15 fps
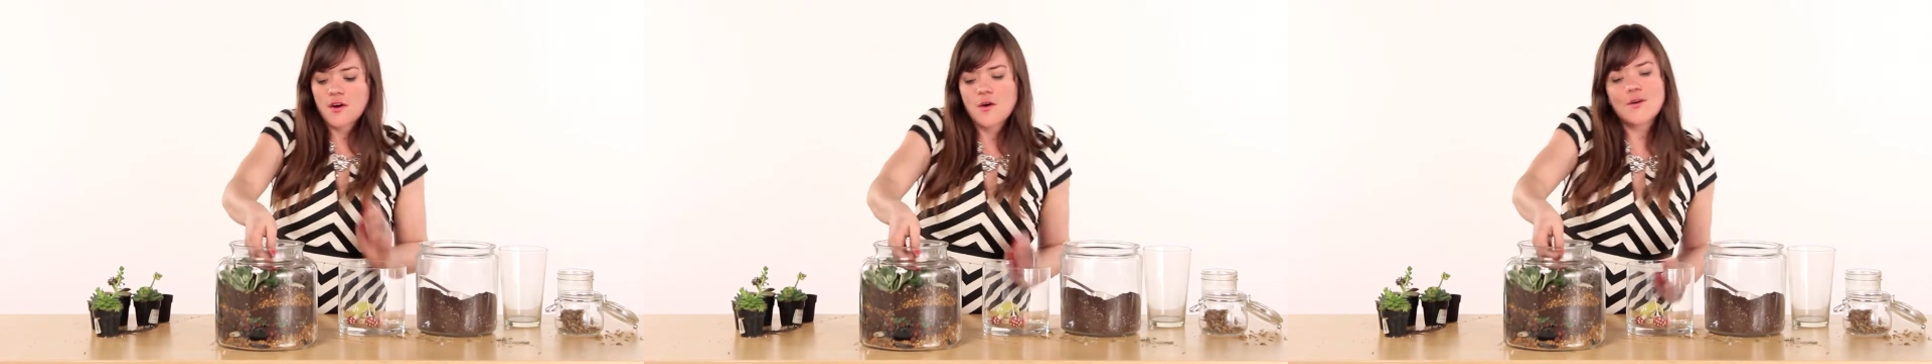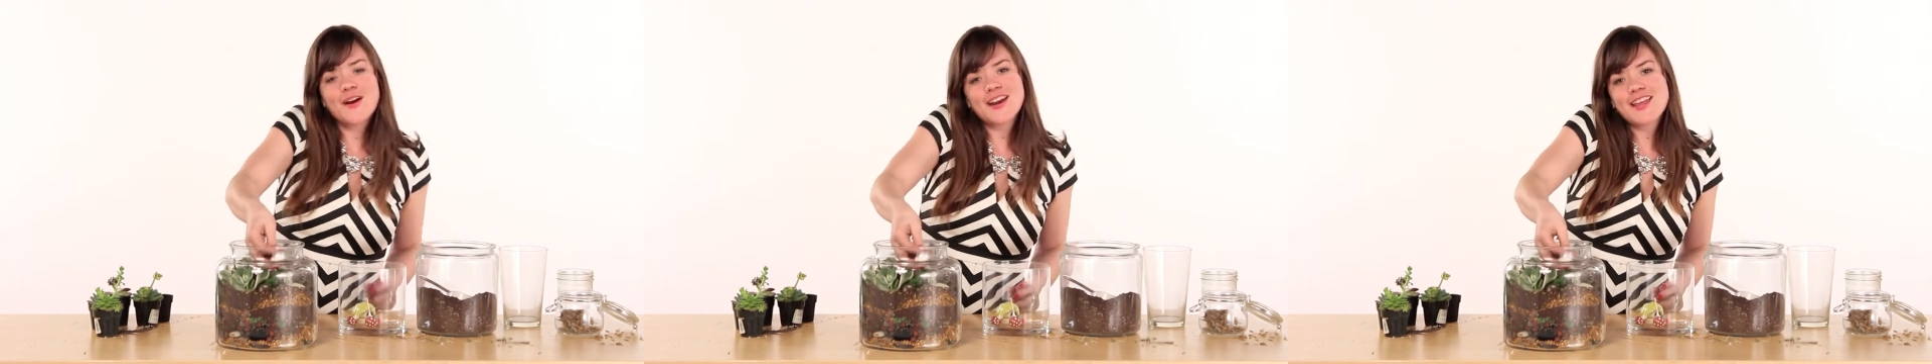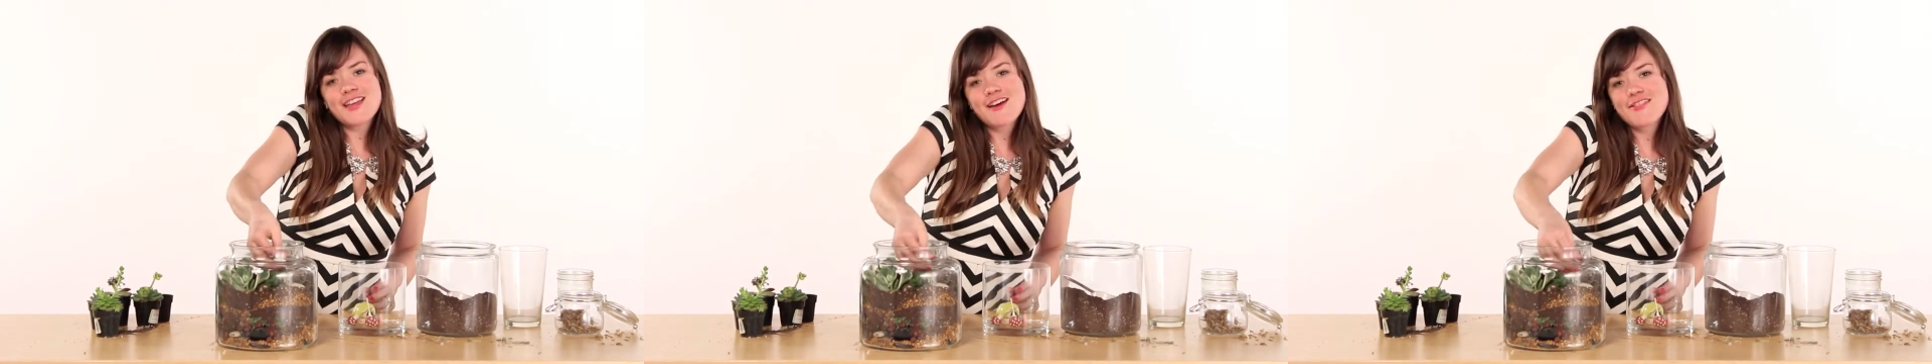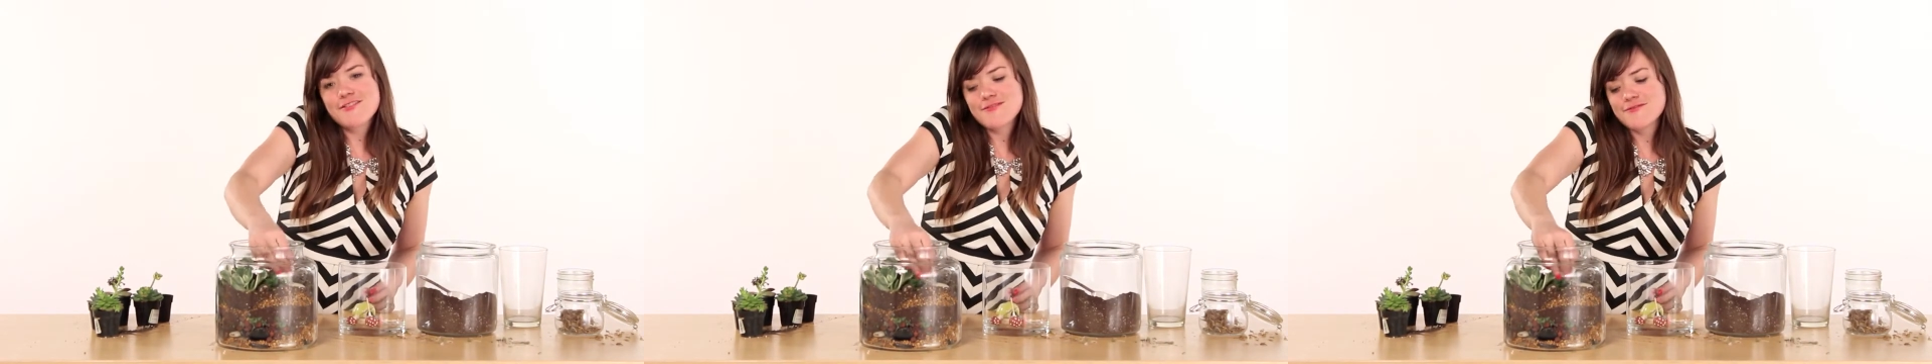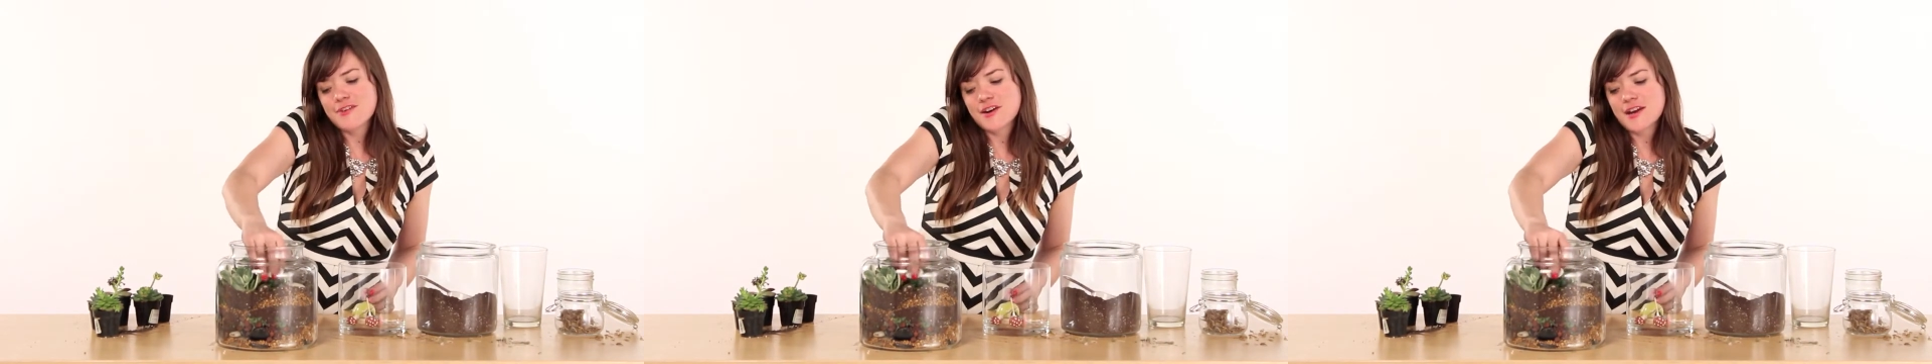or any
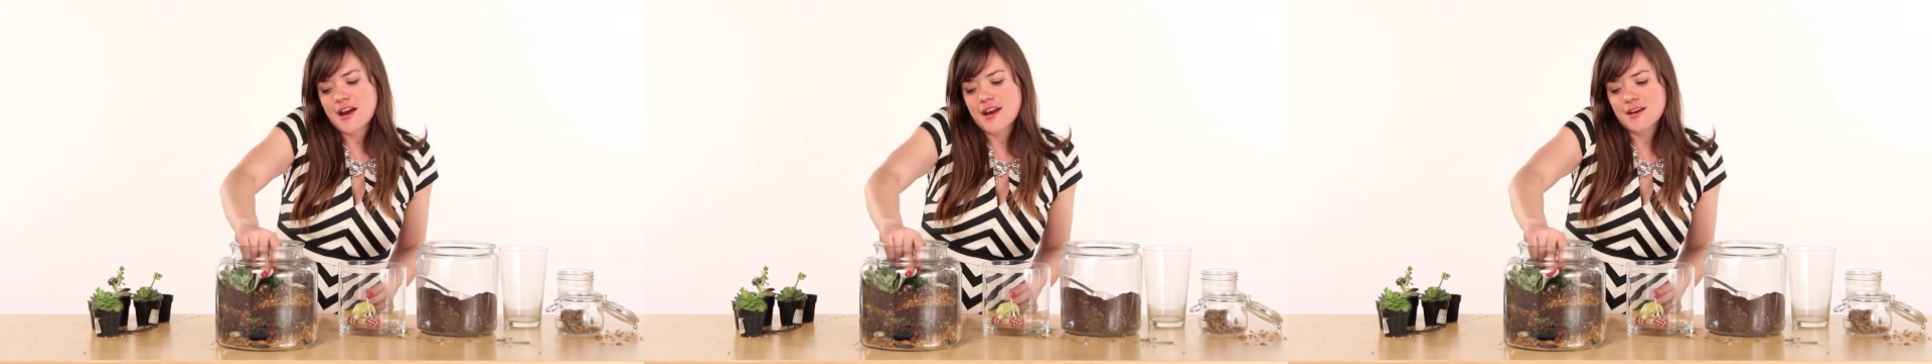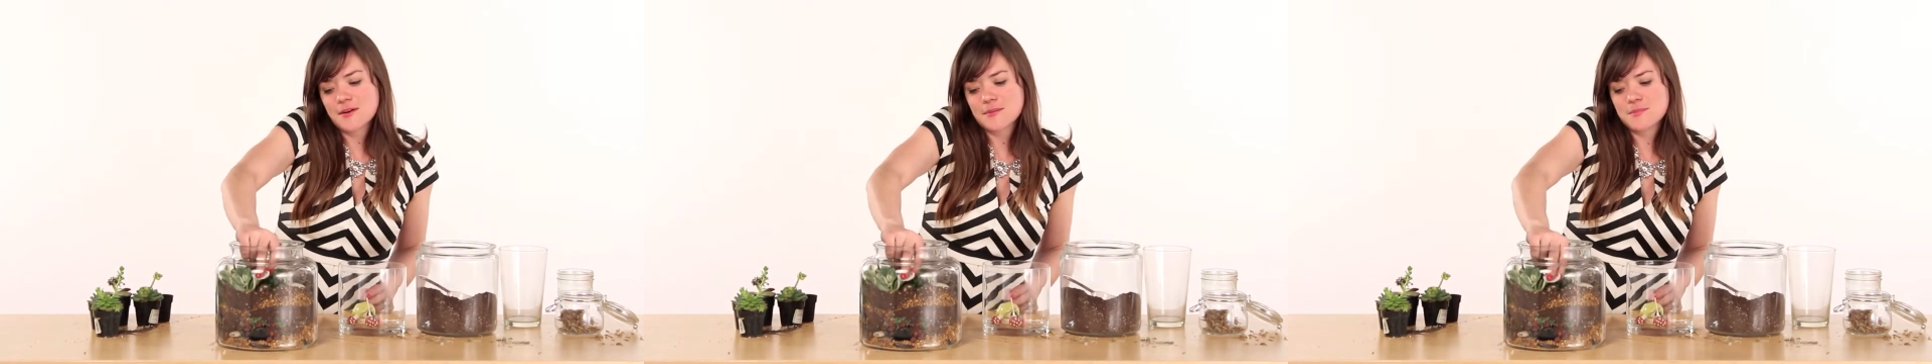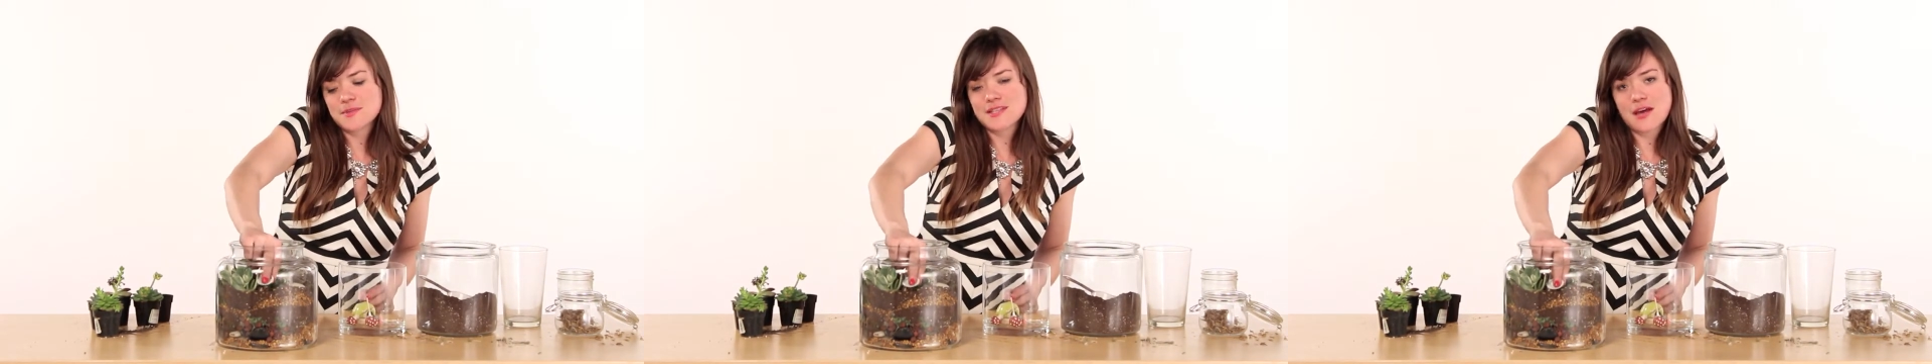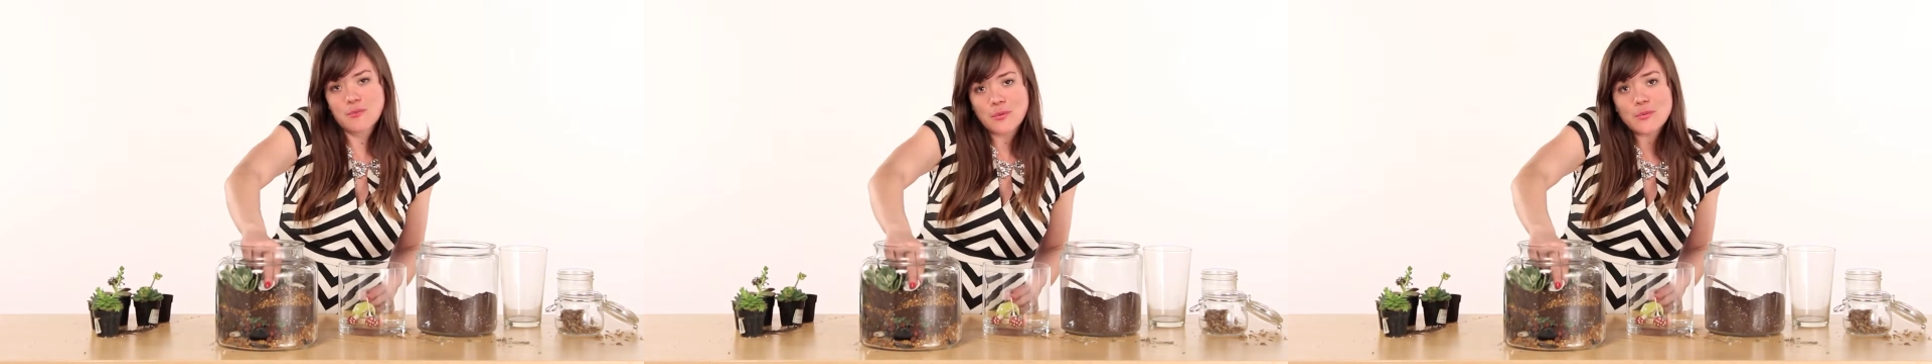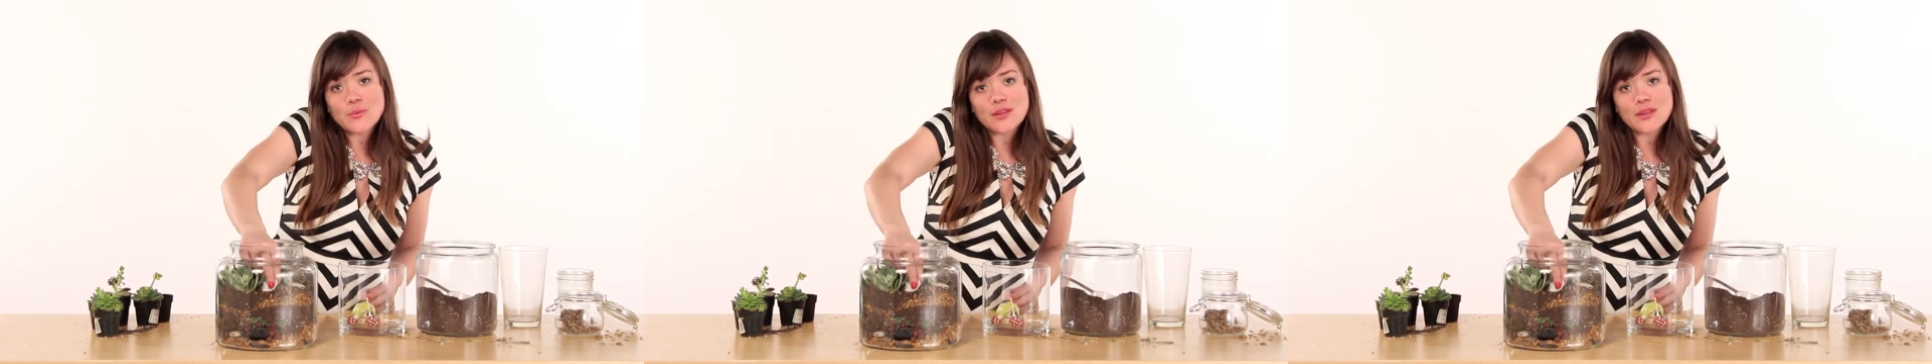other fun items that will